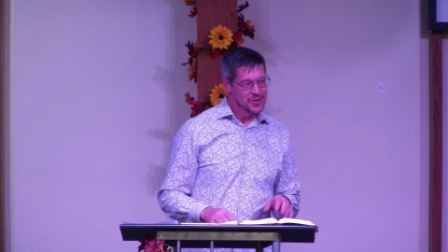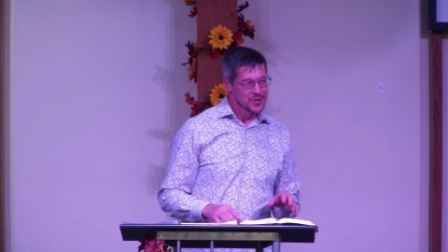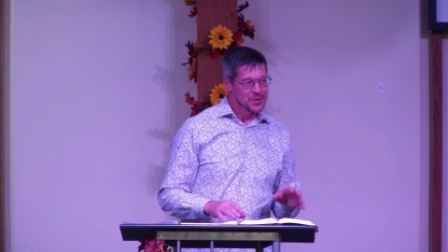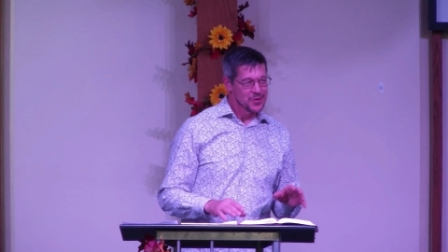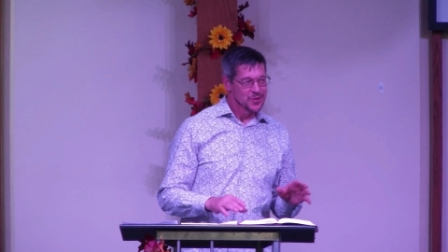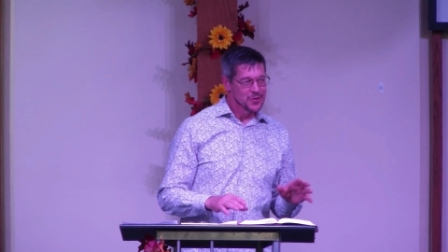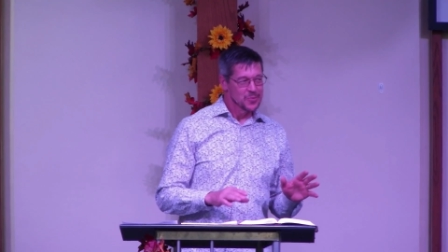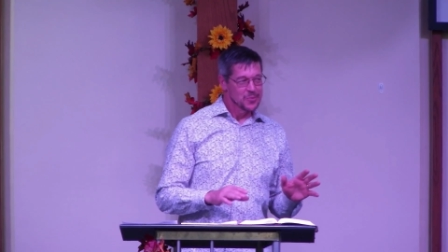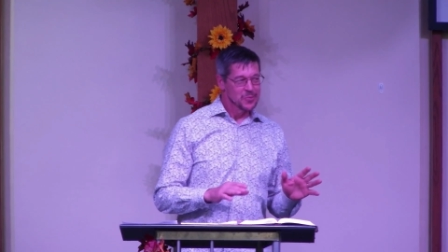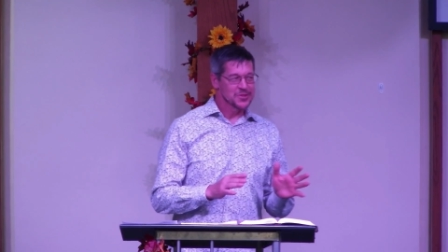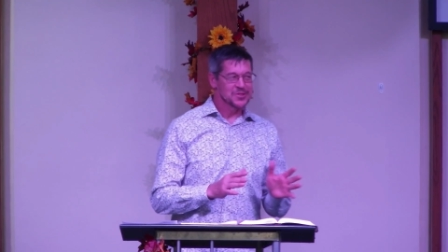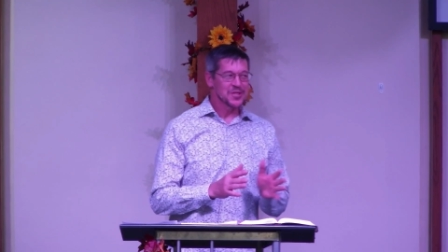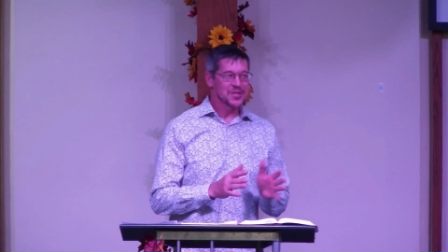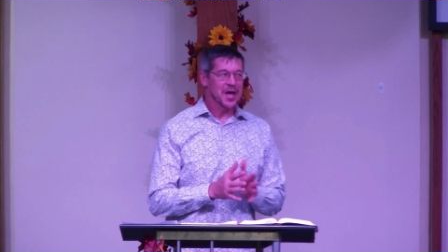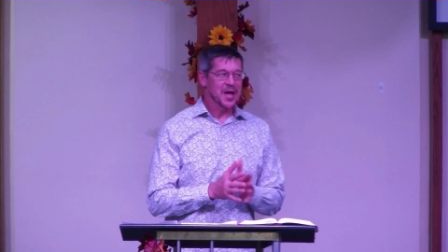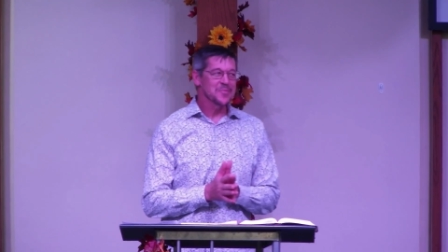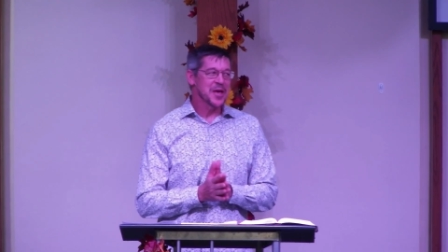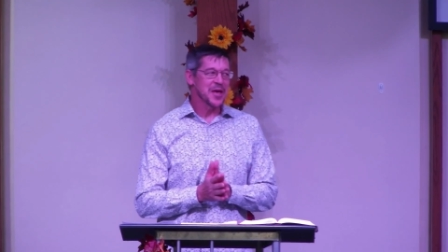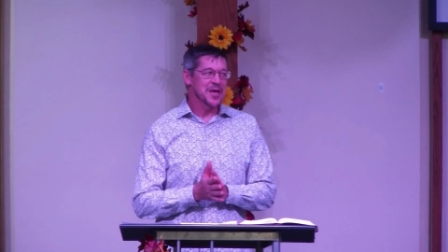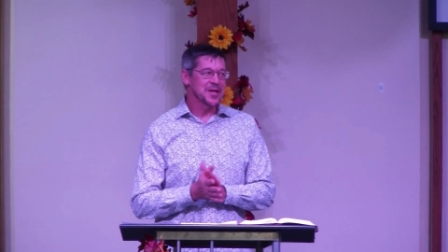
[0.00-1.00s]
But time
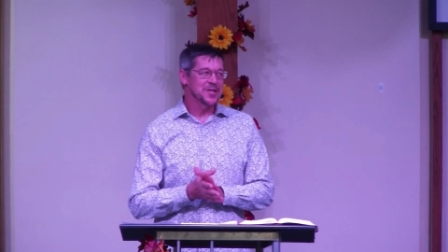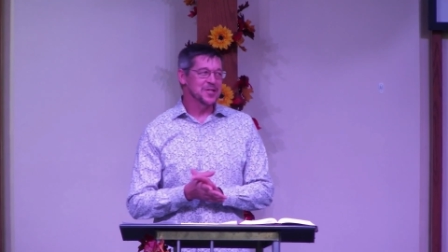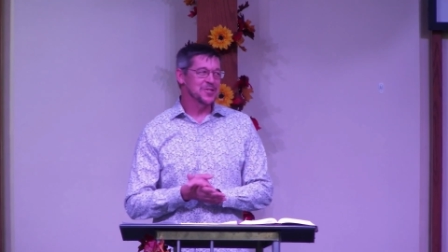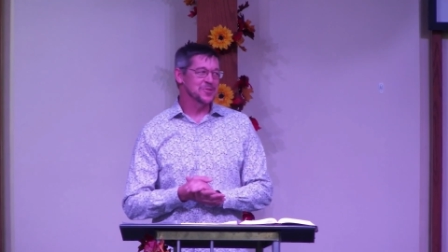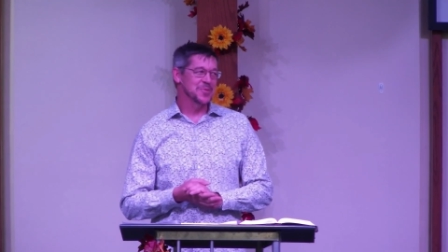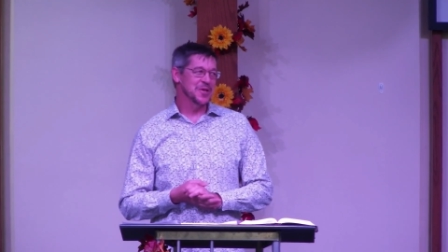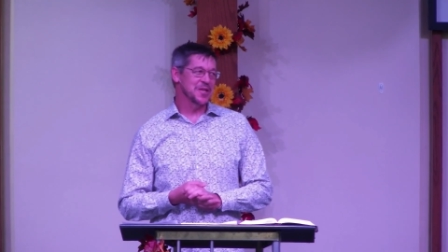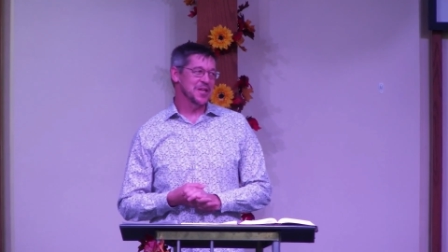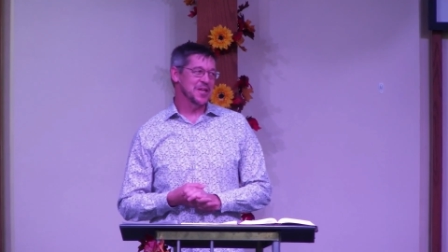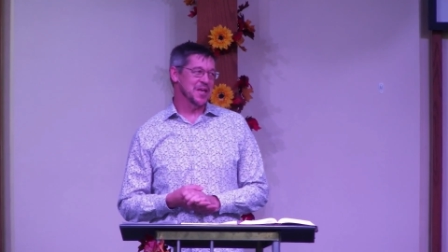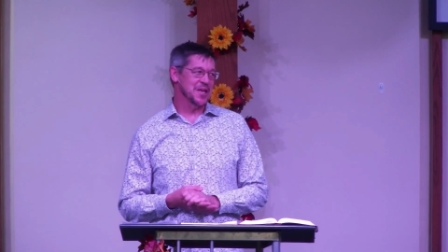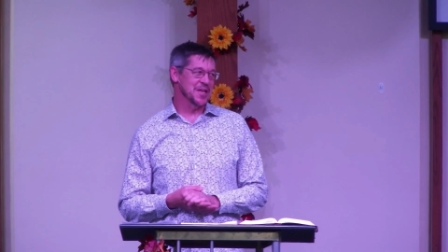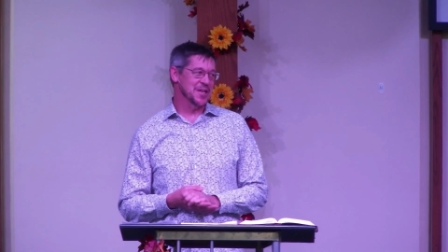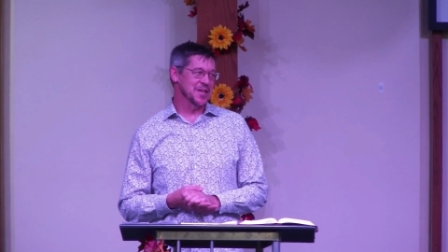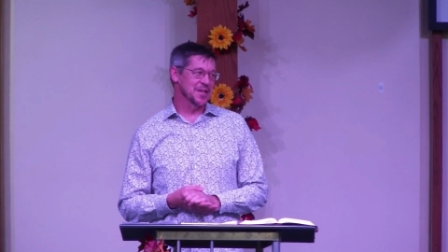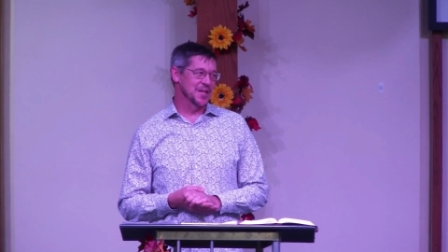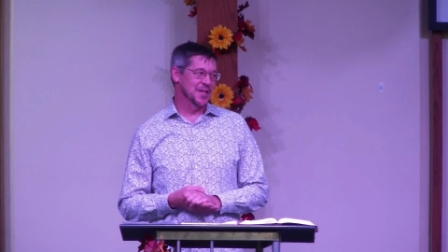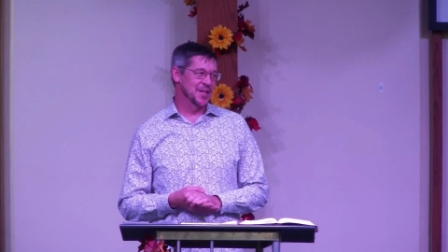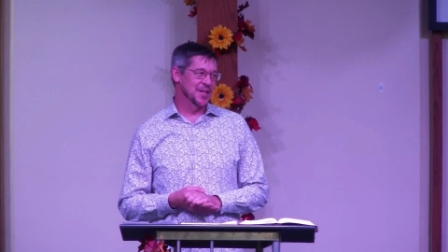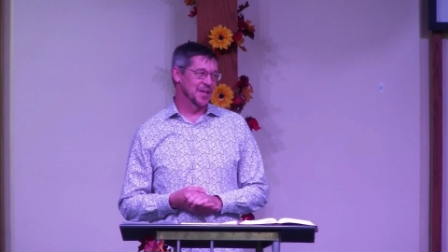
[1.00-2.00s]
management and
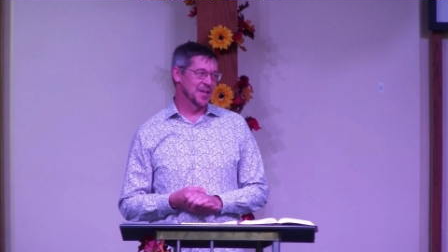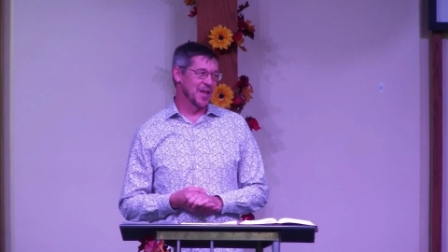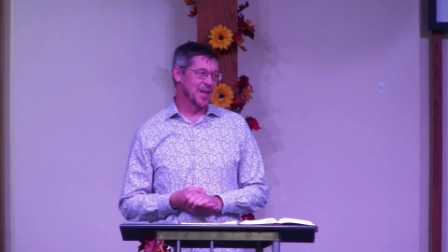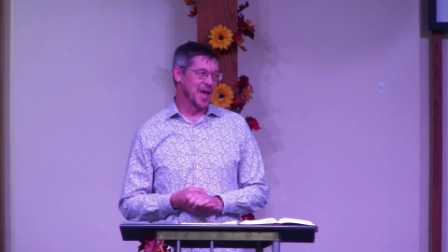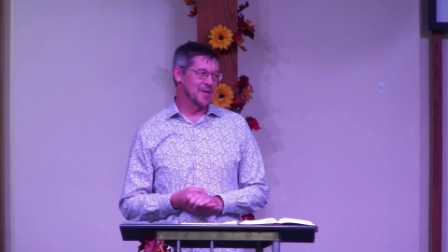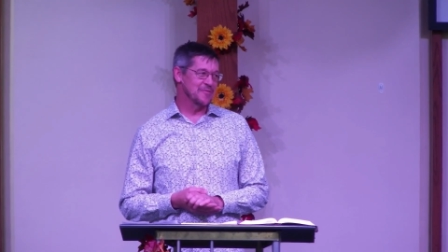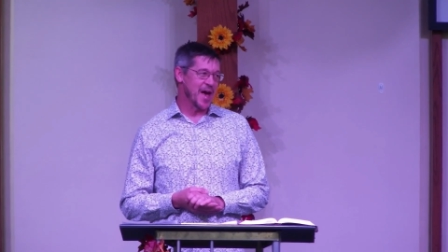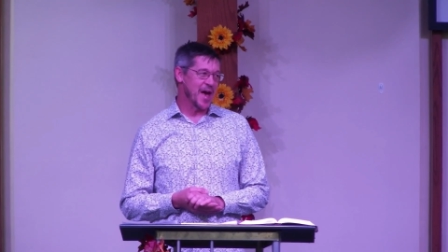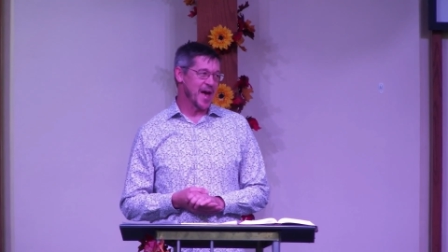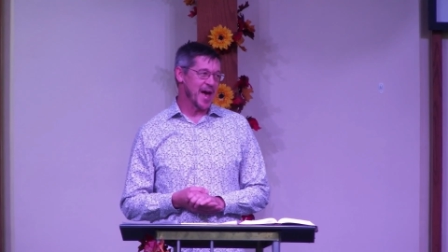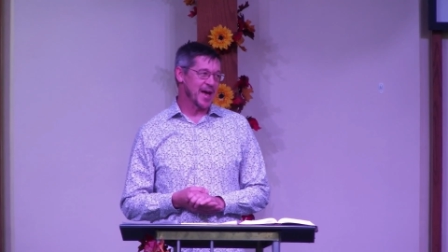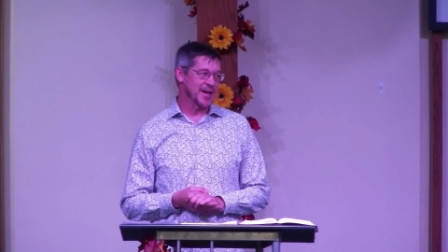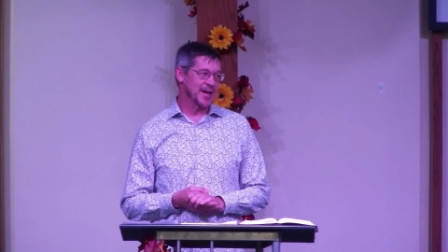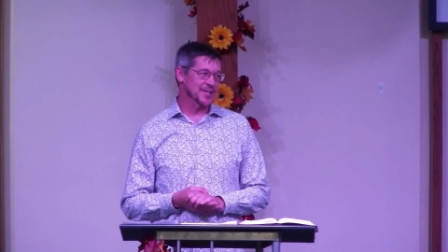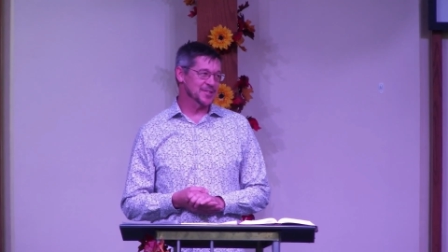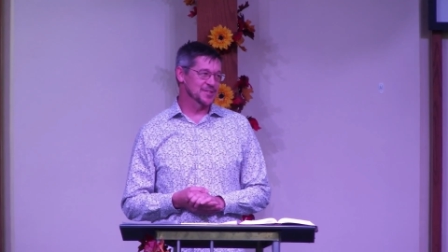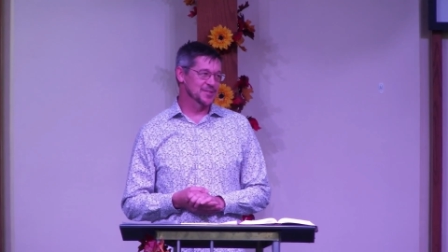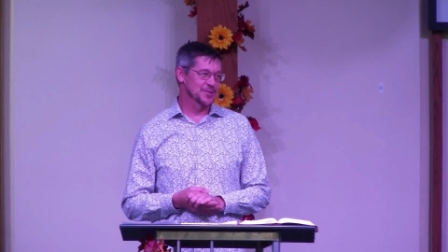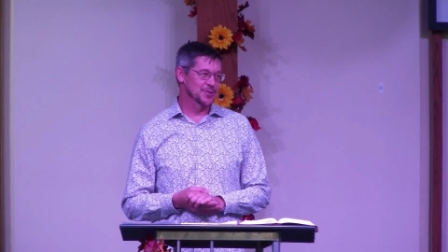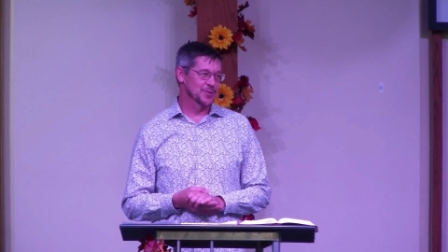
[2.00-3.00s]
life hacks
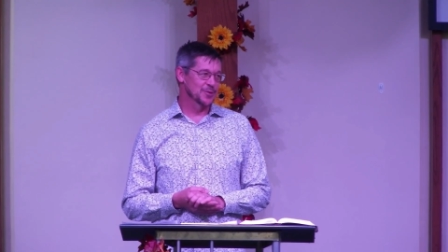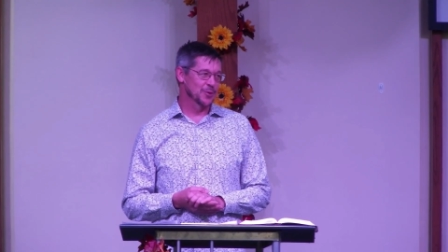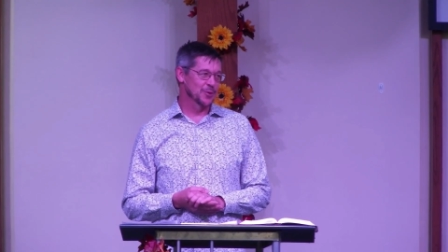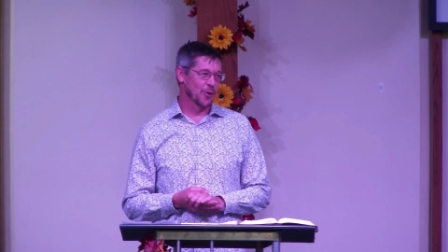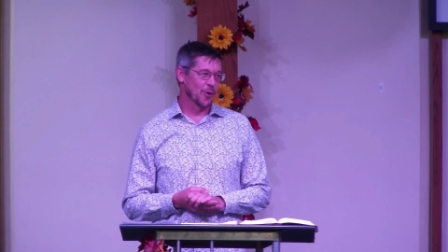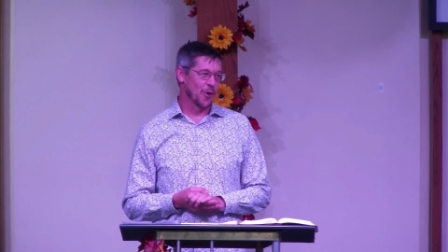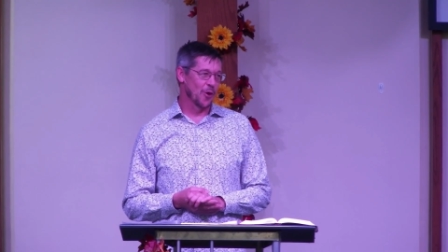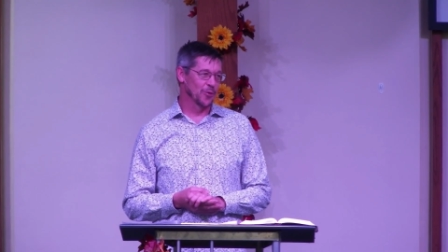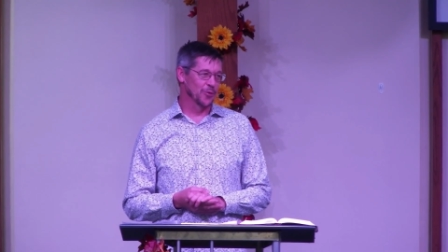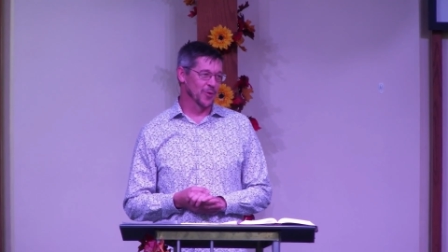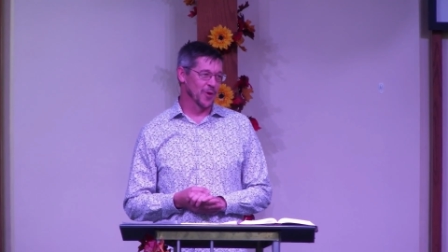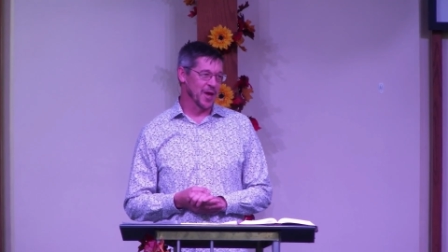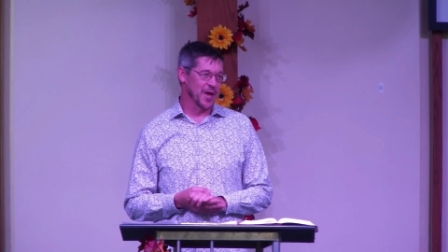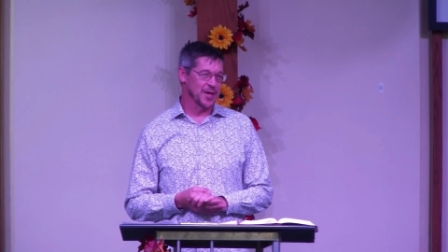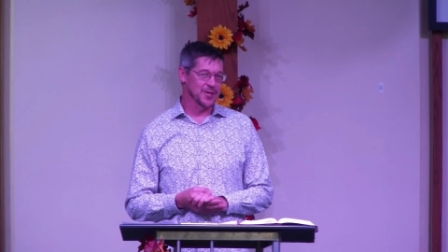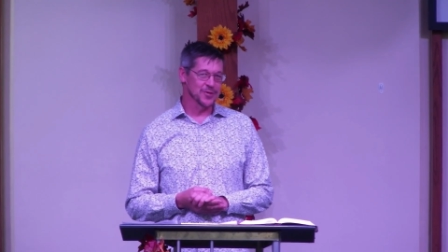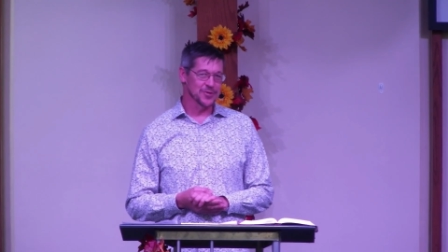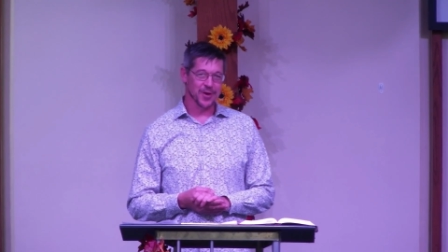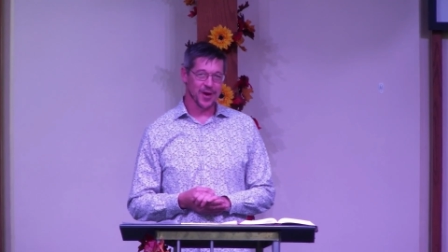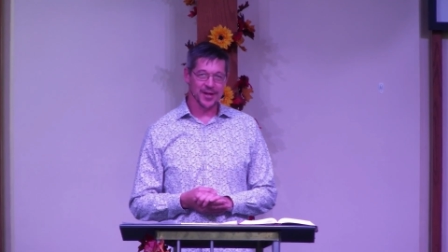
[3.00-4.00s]
are all the rage
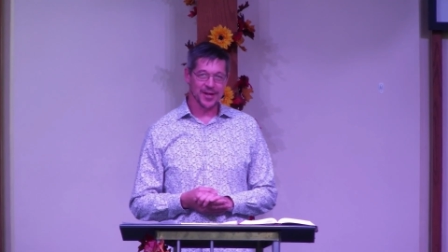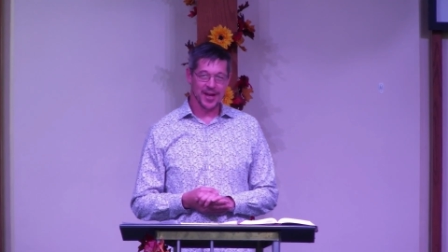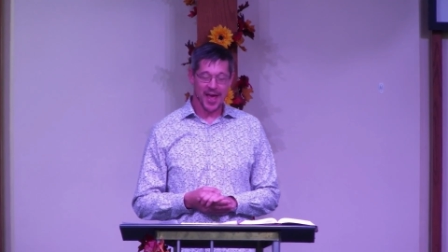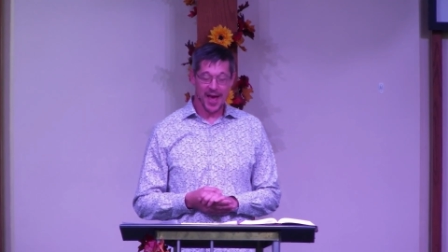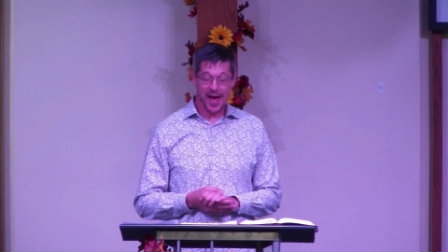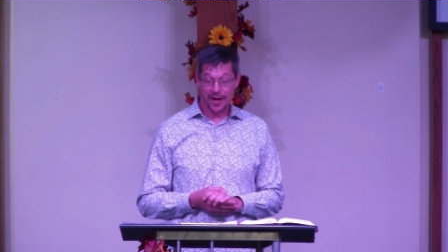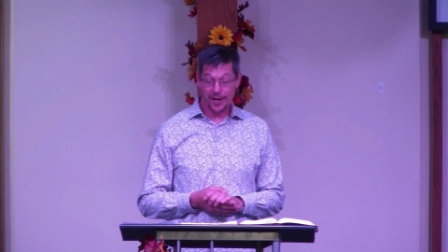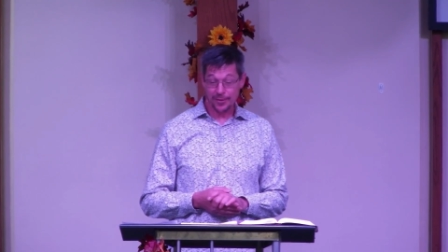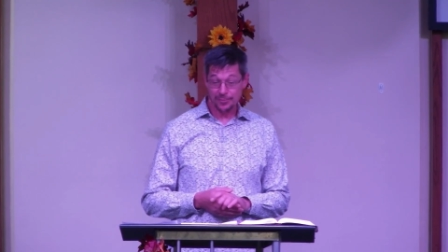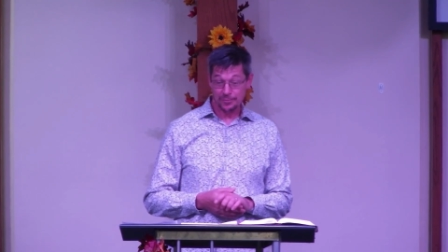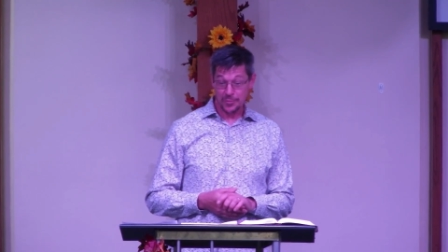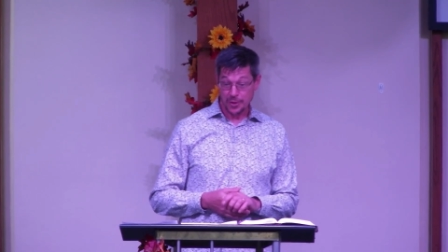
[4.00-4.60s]
right now,